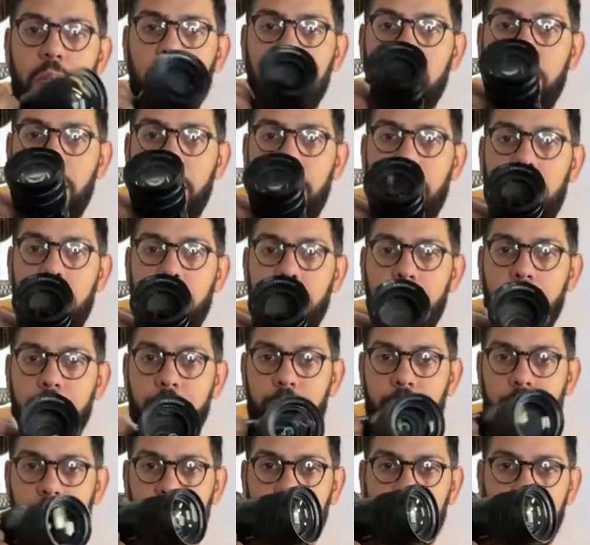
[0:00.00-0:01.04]

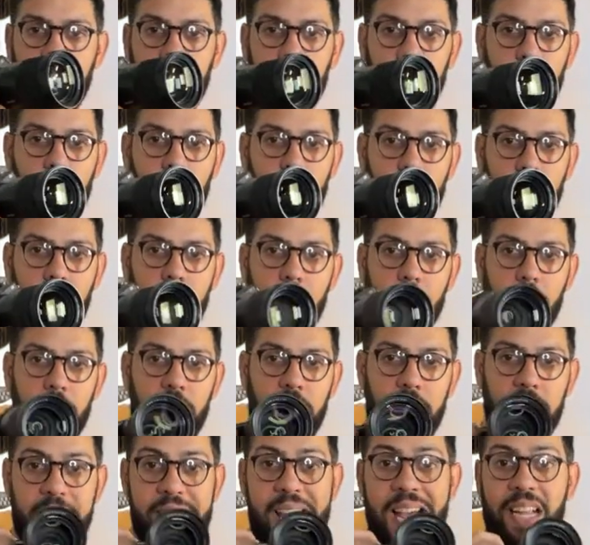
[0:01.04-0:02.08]

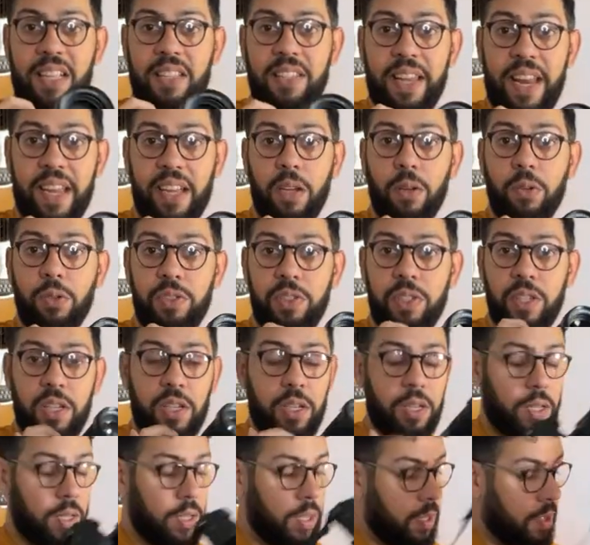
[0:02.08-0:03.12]
the acts that I go see,
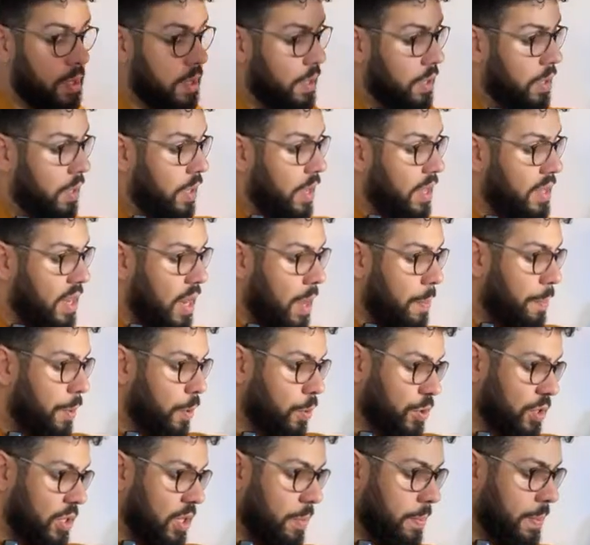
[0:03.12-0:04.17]
and then I
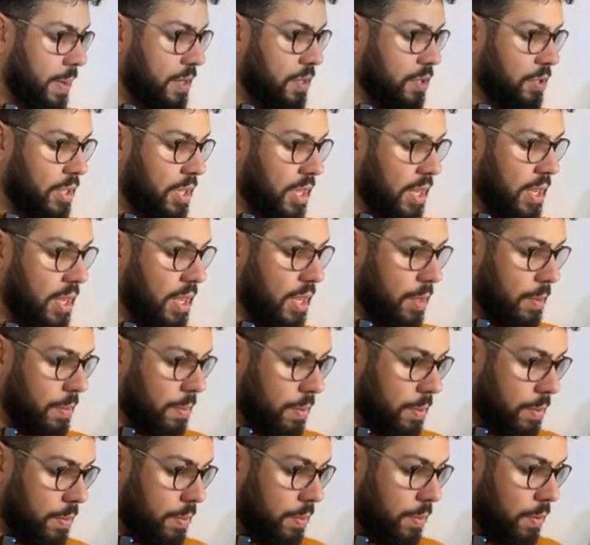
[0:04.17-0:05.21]
post them under Gig Hub
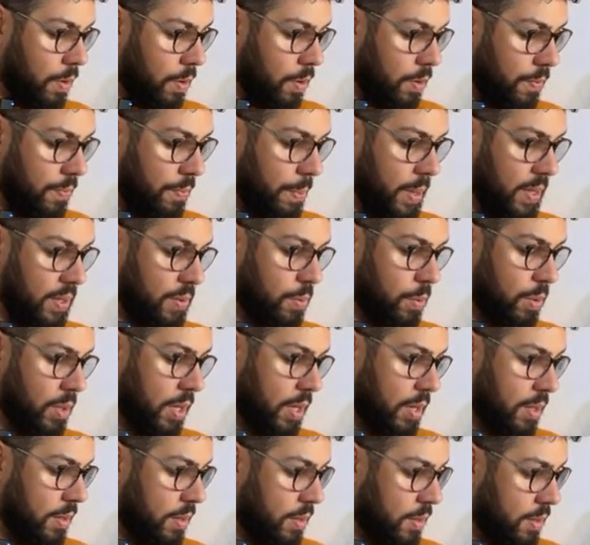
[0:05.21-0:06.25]
on Facebook
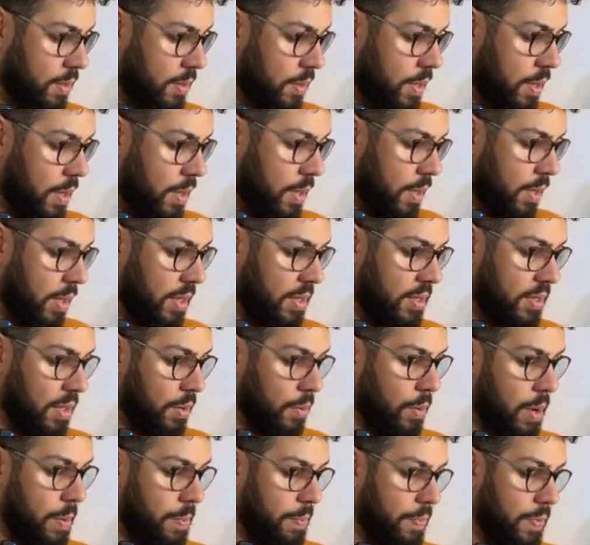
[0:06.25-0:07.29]
and
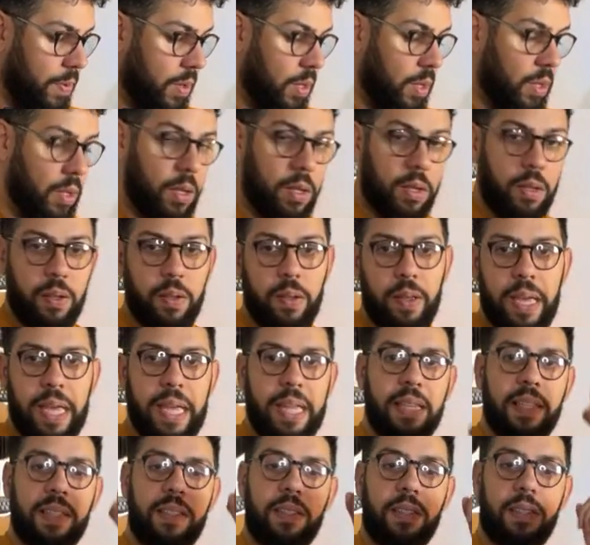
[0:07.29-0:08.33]
Instagram.
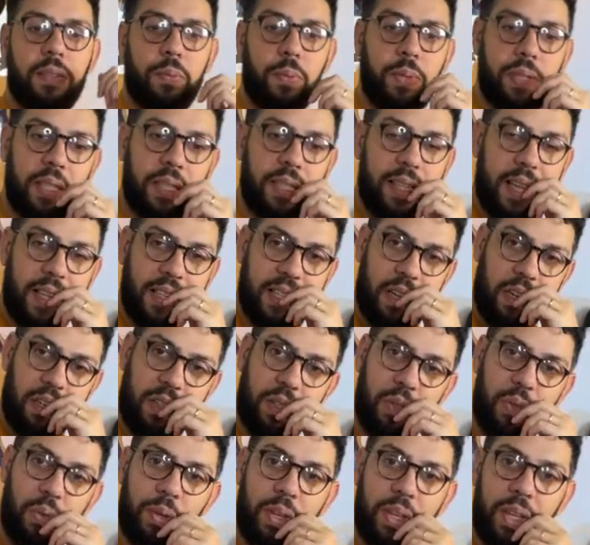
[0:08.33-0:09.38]
And recently I started
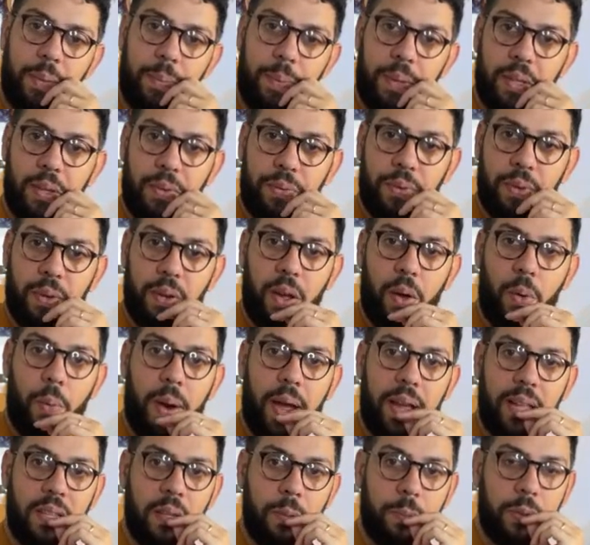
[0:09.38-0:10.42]
doing a bit of a
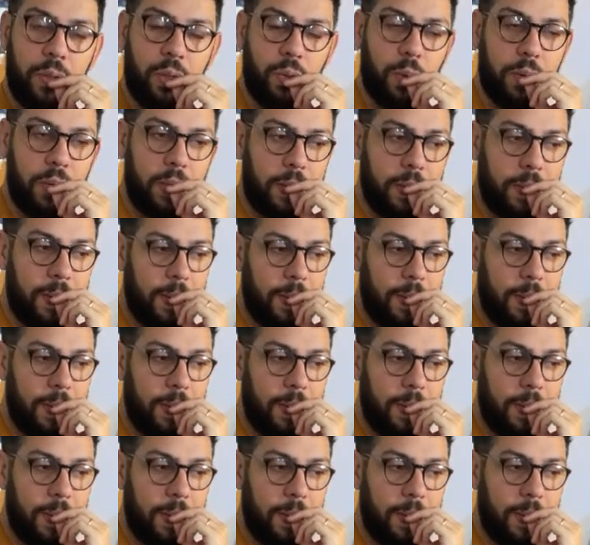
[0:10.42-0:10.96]
write-up as well,